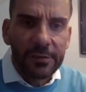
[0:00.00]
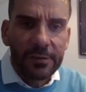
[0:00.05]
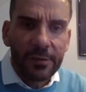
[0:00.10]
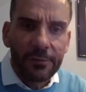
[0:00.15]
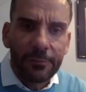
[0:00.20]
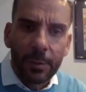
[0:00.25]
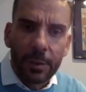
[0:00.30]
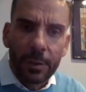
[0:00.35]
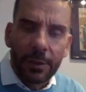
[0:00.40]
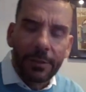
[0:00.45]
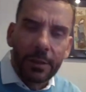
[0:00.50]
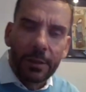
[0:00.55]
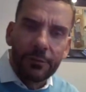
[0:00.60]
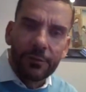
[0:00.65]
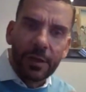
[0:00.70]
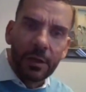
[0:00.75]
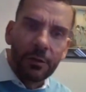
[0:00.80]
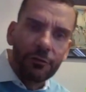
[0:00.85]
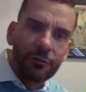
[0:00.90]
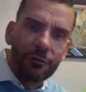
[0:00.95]
If one of those
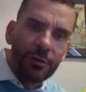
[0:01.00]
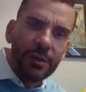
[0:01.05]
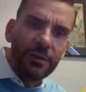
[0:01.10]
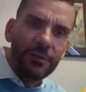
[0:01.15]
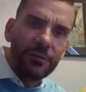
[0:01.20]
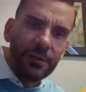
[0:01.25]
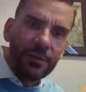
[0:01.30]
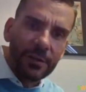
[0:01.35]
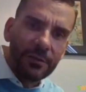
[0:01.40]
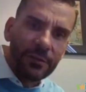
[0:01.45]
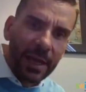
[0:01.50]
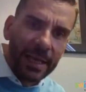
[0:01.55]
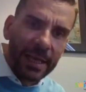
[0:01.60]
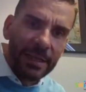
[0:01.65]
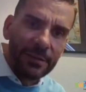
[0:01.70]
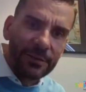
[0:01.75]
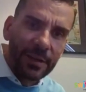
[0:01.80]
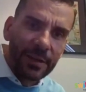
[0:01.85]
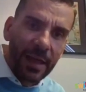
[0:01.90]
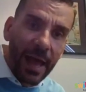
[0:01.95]
countries
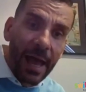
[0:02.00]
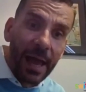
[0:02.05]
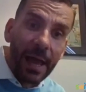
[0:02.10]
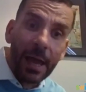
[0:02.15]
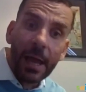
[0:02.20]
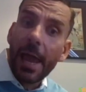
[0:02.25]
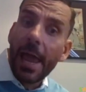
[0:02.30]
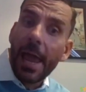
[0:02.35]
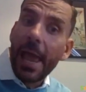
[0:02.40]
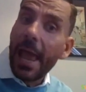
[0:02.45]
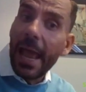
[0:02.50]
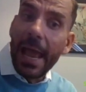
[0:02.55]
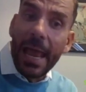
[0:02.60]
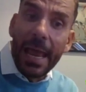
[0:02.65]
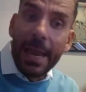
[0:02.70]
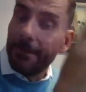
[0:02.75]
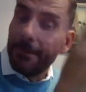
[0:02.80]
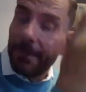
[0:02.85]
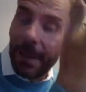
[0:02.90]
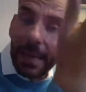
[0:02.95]
dictates that,
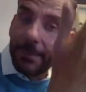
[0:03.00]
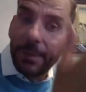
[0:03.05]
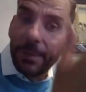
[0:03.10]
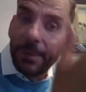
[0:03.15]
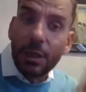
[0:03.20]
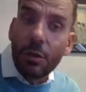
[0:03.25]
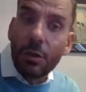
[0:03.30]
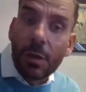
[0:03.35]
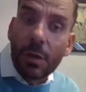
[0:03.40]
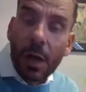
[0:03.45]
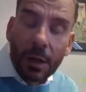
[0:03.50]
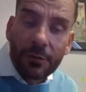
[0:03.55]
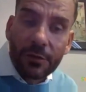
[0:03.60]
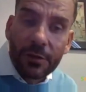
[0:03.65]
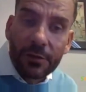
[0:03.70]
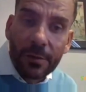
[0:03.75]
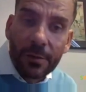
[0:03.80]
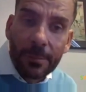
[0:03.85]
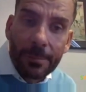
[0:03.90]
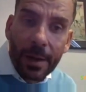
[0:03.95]
it may be you can't
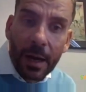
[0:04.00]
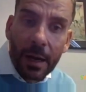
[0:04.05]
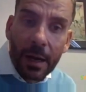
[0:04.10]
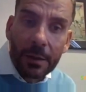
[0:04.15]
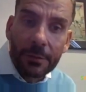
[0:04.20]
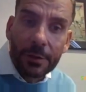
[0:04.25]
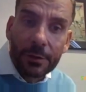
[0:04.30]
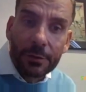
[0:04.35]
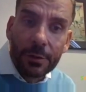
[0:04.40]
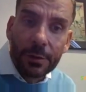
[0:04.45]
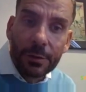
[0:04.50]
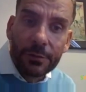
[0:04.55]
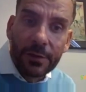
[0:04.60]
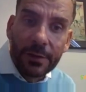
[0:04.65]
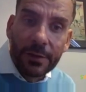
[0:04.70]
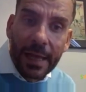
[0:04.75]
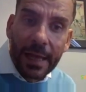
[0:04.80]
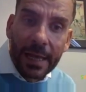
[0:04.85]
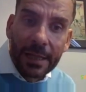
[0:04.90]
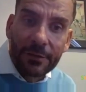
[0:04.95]
disembark the cruise in
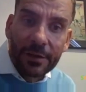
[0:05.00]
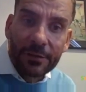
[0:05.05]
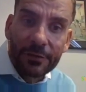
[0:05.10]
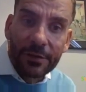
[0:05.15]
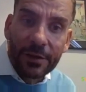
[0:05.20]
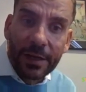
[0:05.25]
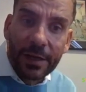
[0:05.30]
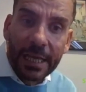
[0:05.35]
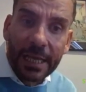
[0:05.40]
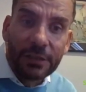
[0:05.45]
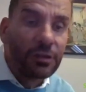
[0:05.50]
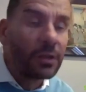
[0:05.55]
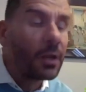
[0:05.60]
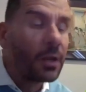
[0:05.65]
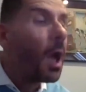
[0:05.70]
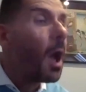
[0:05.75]
that destination.